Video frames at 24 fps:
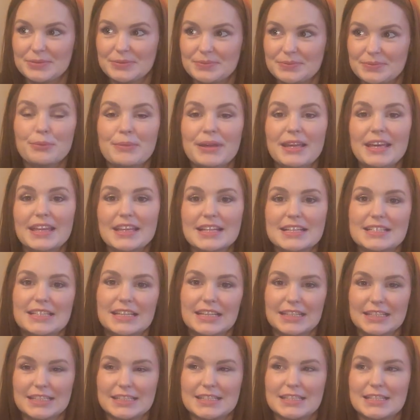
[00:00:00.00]
For me, this
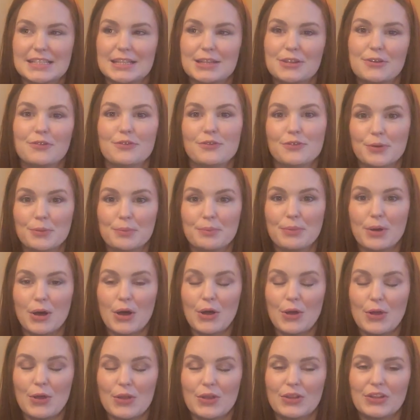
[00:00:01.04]
is the
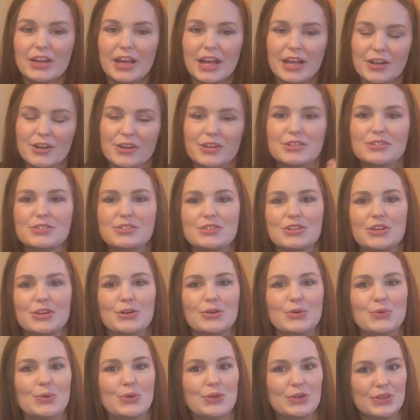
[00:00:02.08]
football and
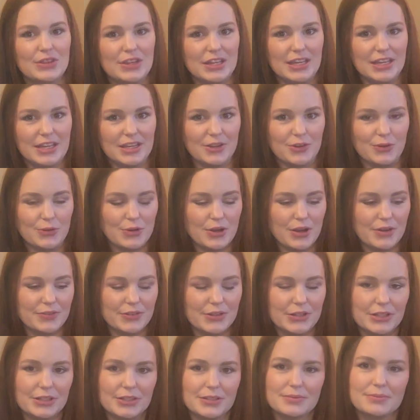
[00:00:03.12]
also the Kindle
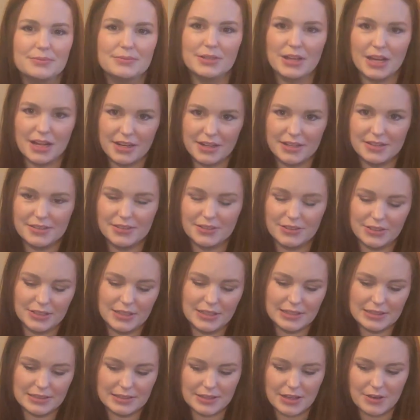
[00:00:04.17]
cover, not necessarily
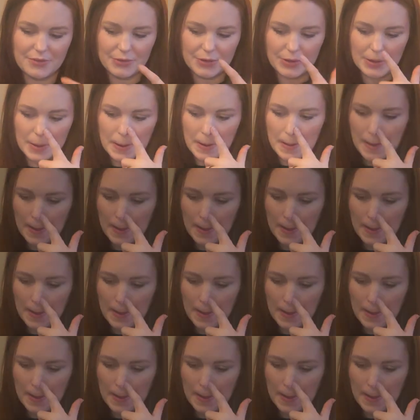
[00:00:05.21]
this cover.